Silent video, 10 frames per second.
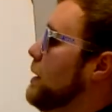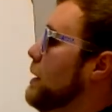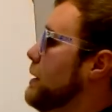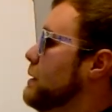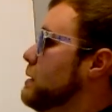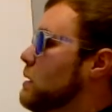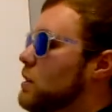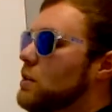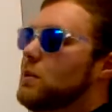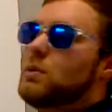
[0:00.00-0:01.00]

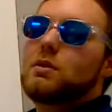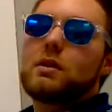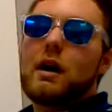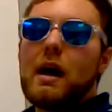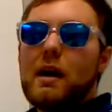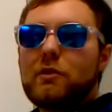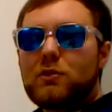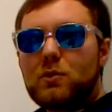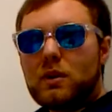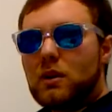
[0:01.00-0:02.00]
So
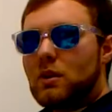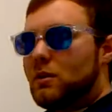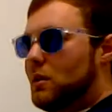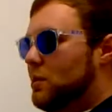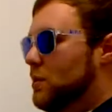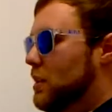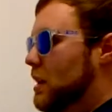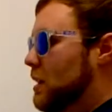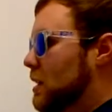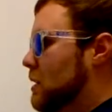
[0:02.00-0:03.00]
after we got done with
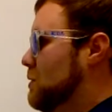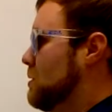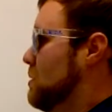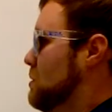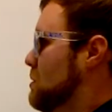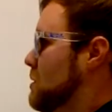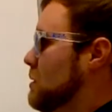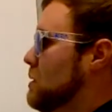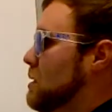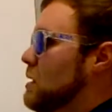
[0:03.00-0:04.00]
that, I introduced you
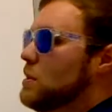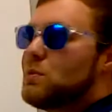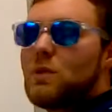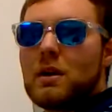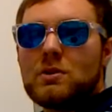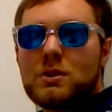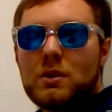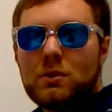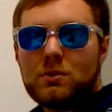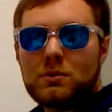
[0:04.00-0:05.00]
to these
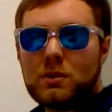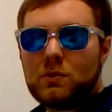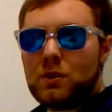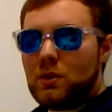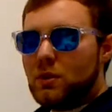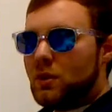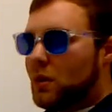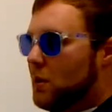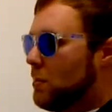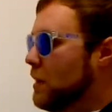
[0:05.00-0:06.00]
ratios that we're going to
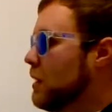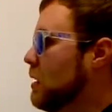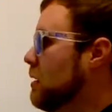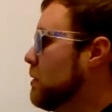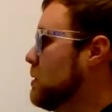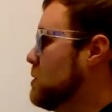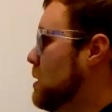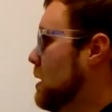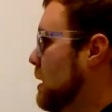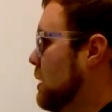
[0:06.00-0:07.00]
talk about. Every
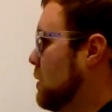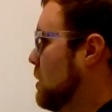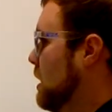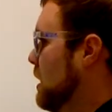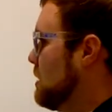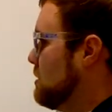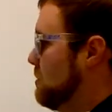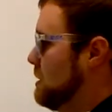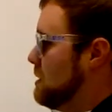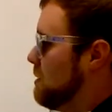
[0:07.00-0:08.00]
triangle has them.
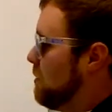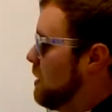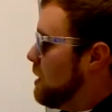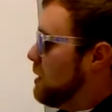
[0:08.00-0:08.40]
It's the fact